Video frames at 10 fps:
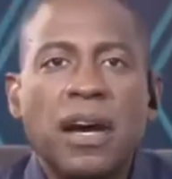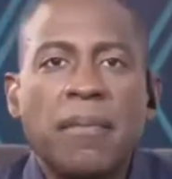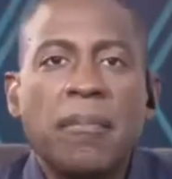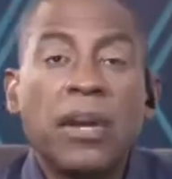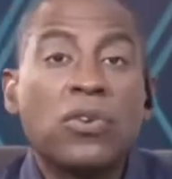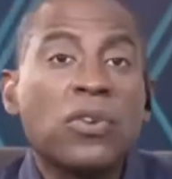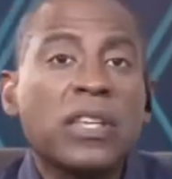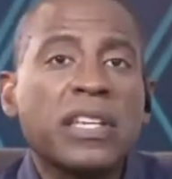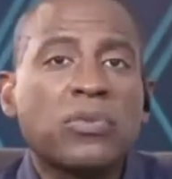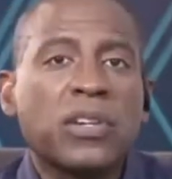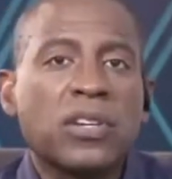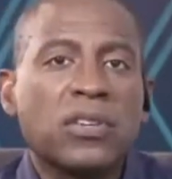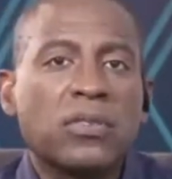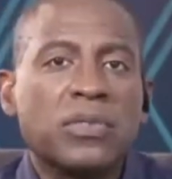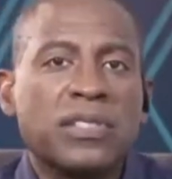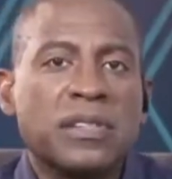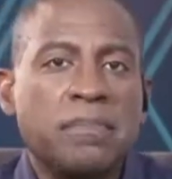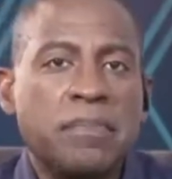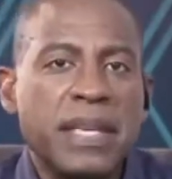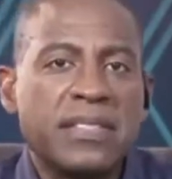Um, my early career was
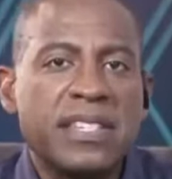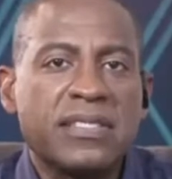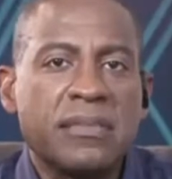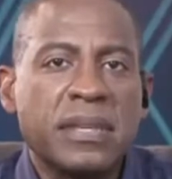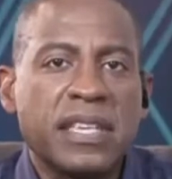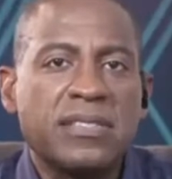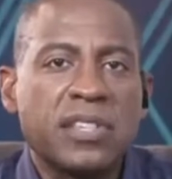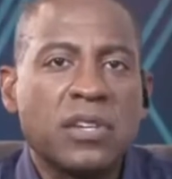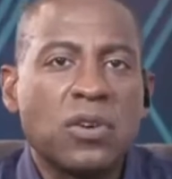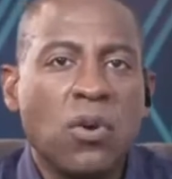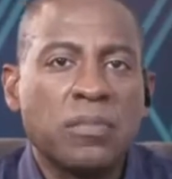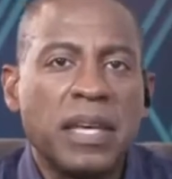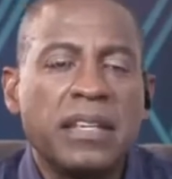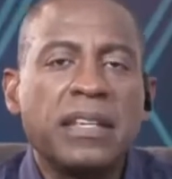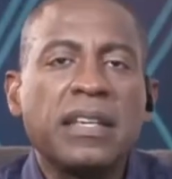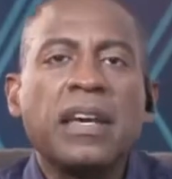in business at McKinsey and Goldman.